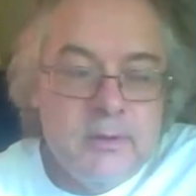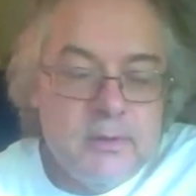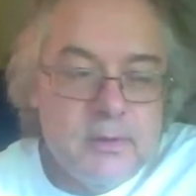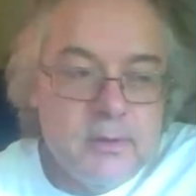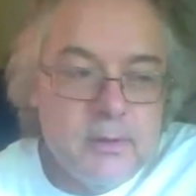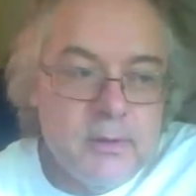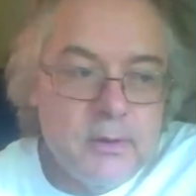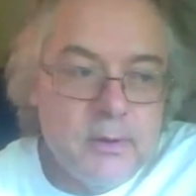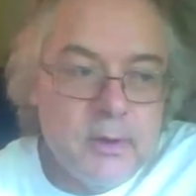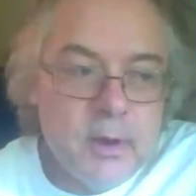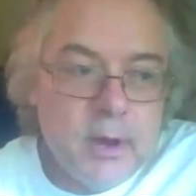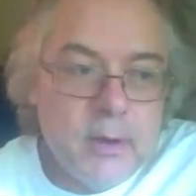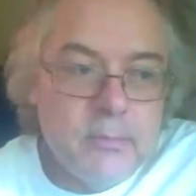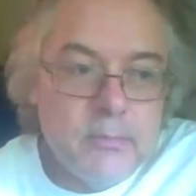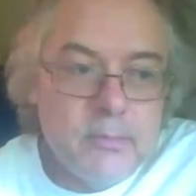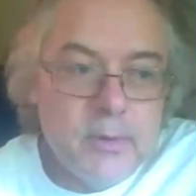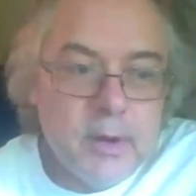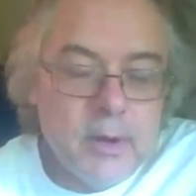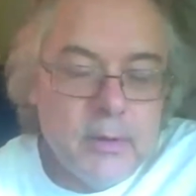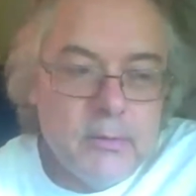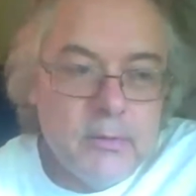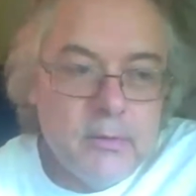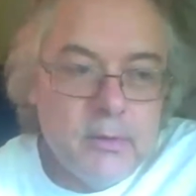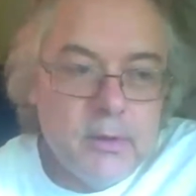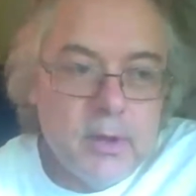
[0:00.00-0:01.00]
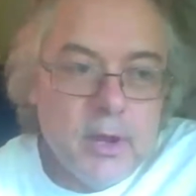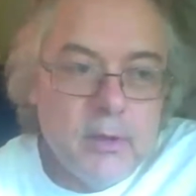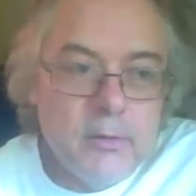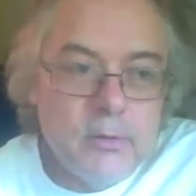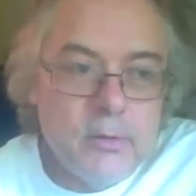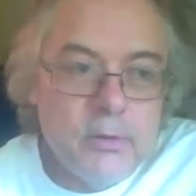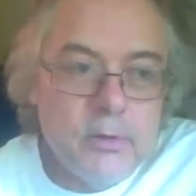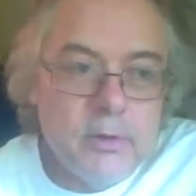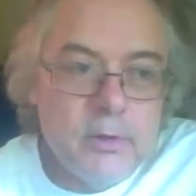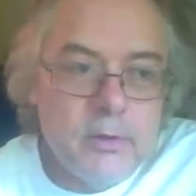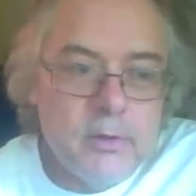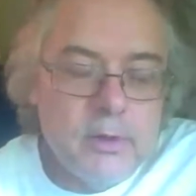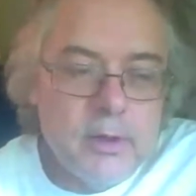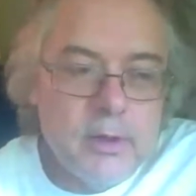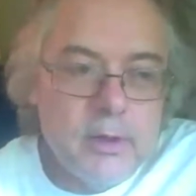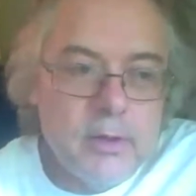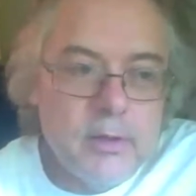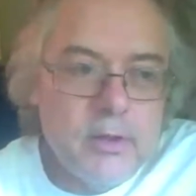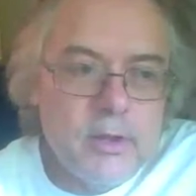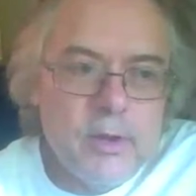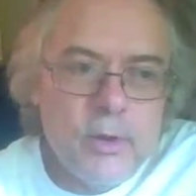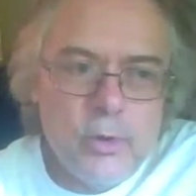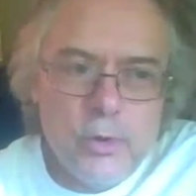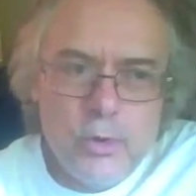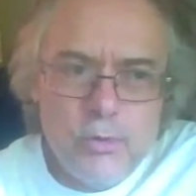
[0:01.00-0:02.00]
You know, I, I, I look at, like, you
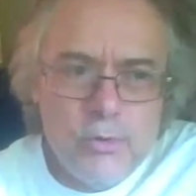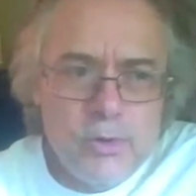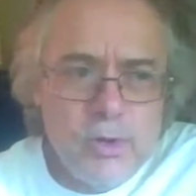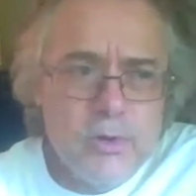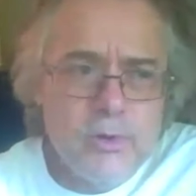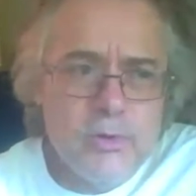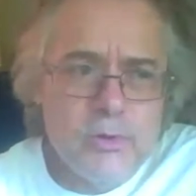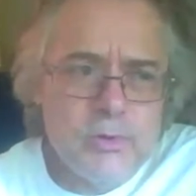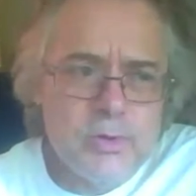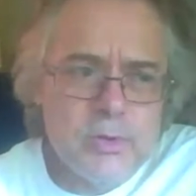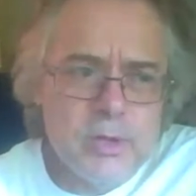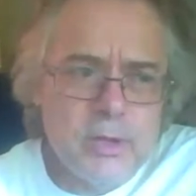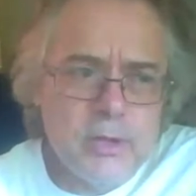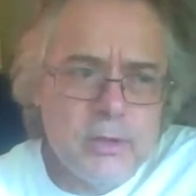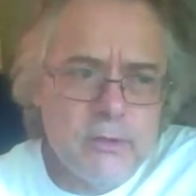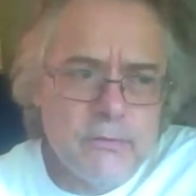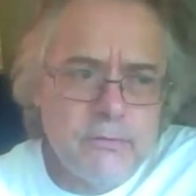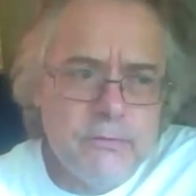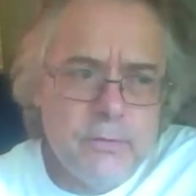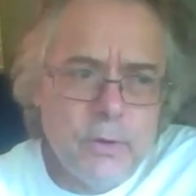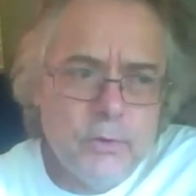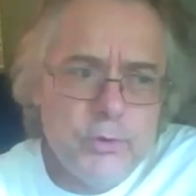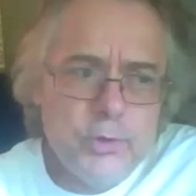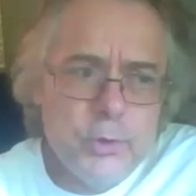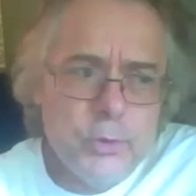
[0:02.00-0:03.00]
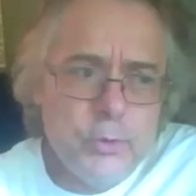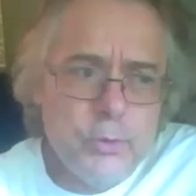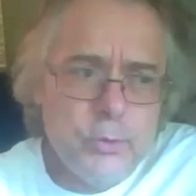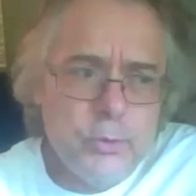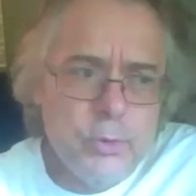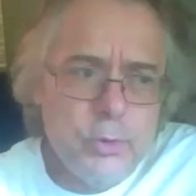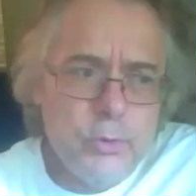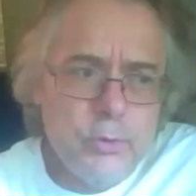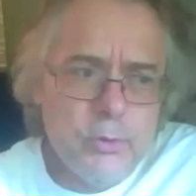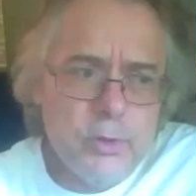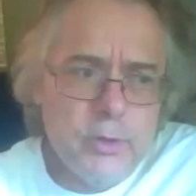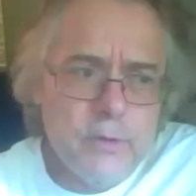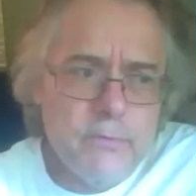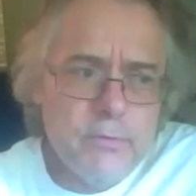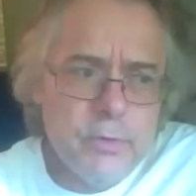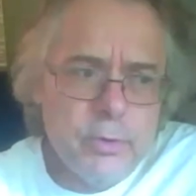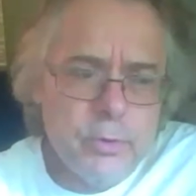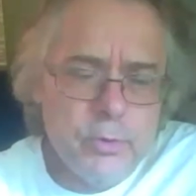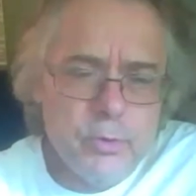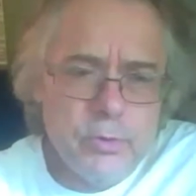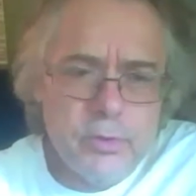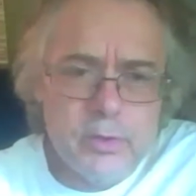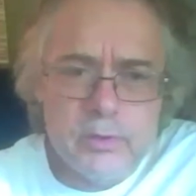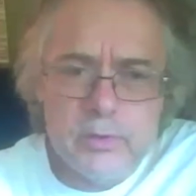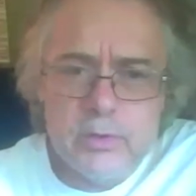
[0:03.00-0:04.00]
know, who knows, like the folks who, who lived through
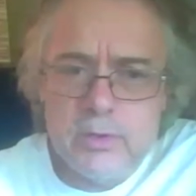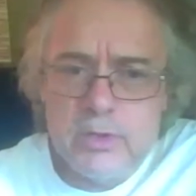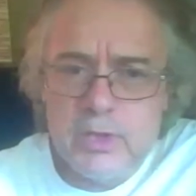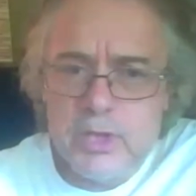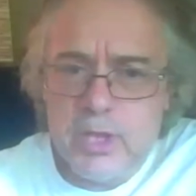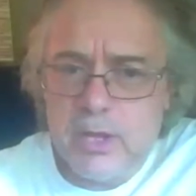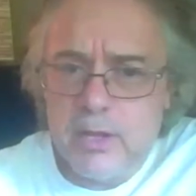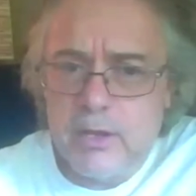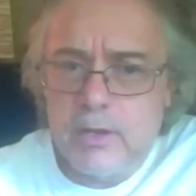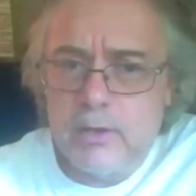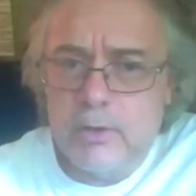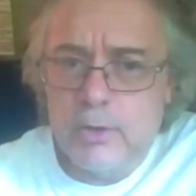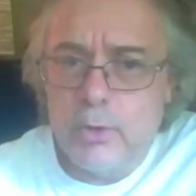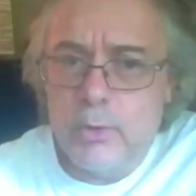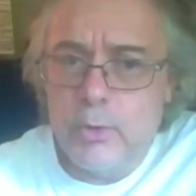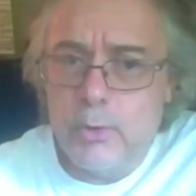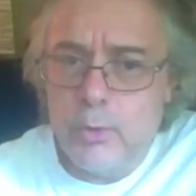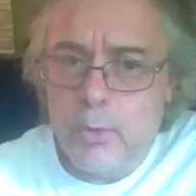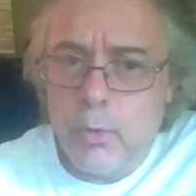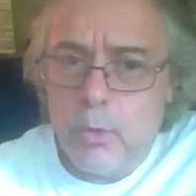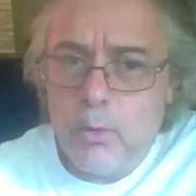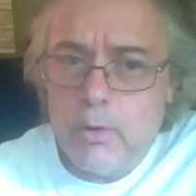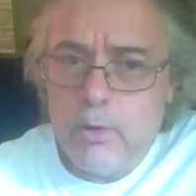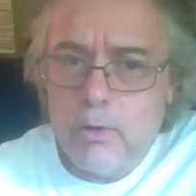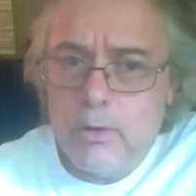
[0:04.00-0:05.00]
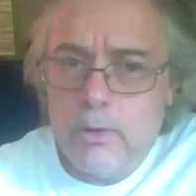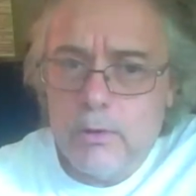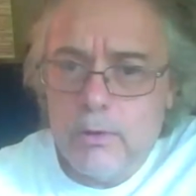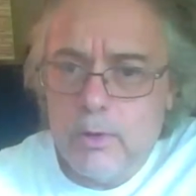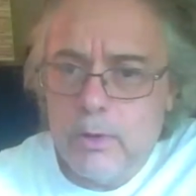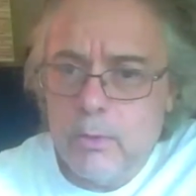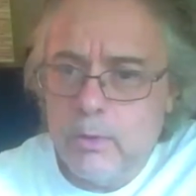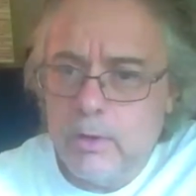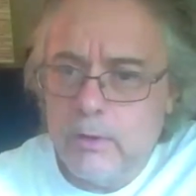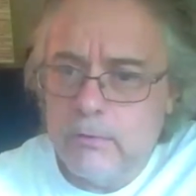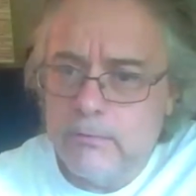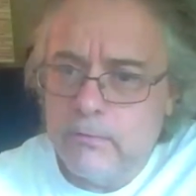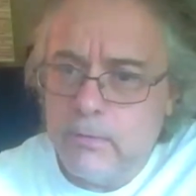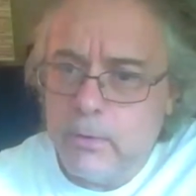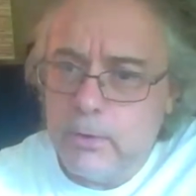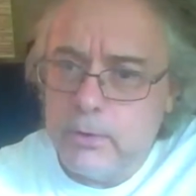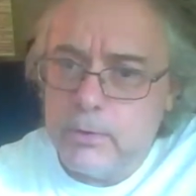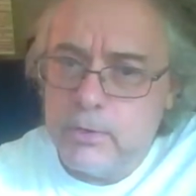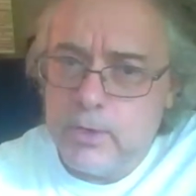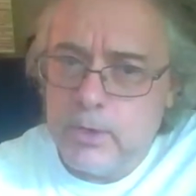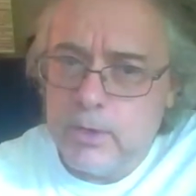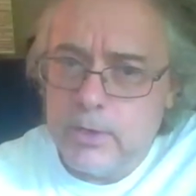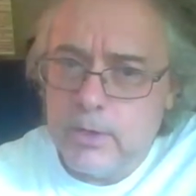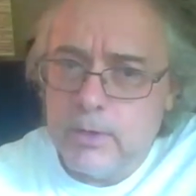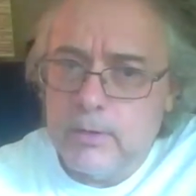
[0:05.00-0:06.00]
this thing in New York, you know, when it first
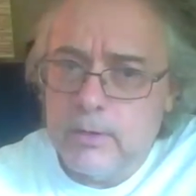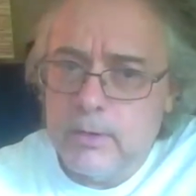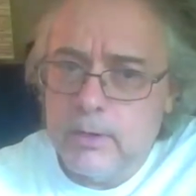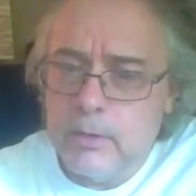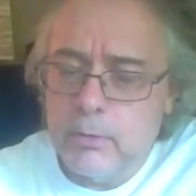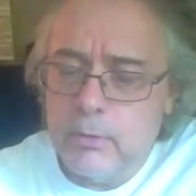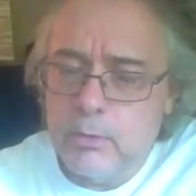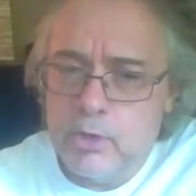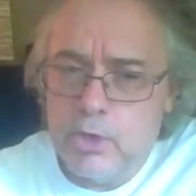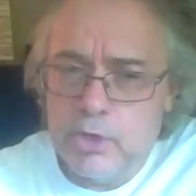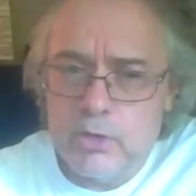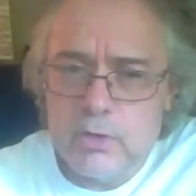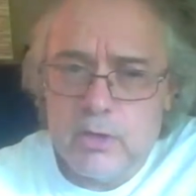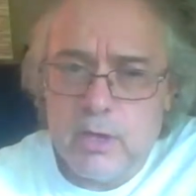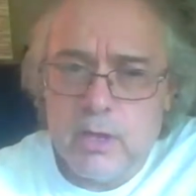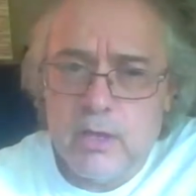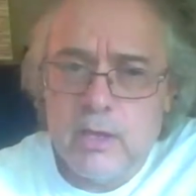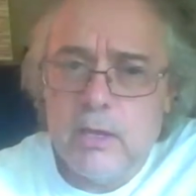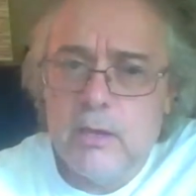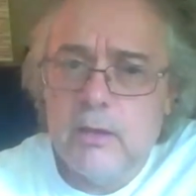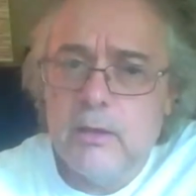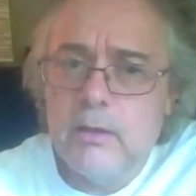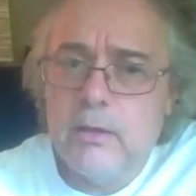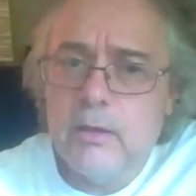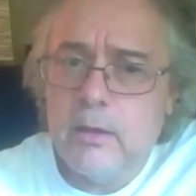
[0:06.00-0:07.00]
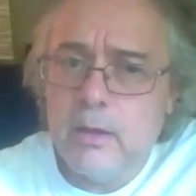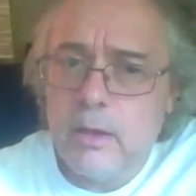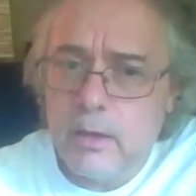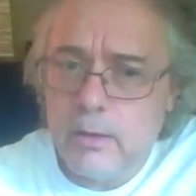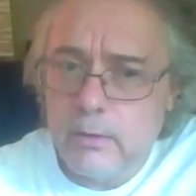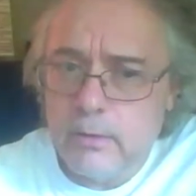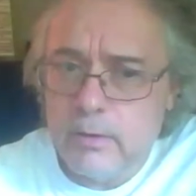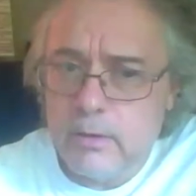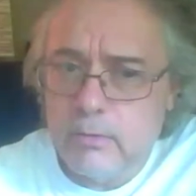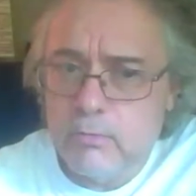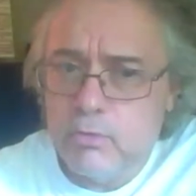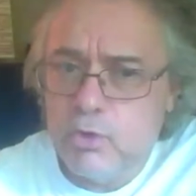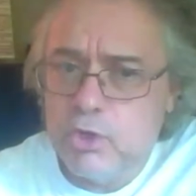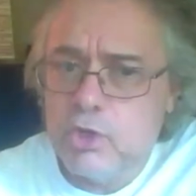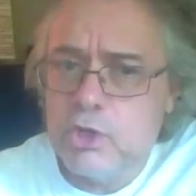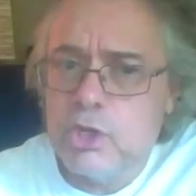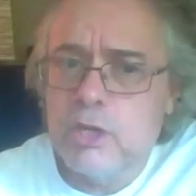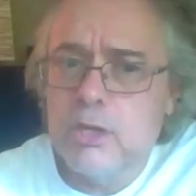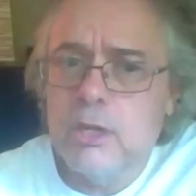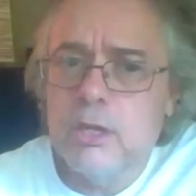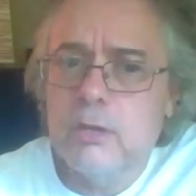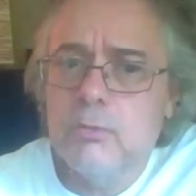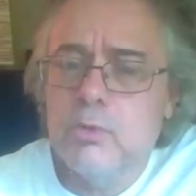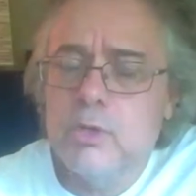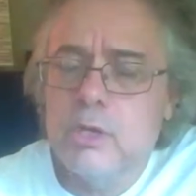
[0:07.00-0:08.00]
hit, and it was just like killing, it was just,
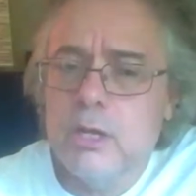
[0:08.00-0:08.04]
it was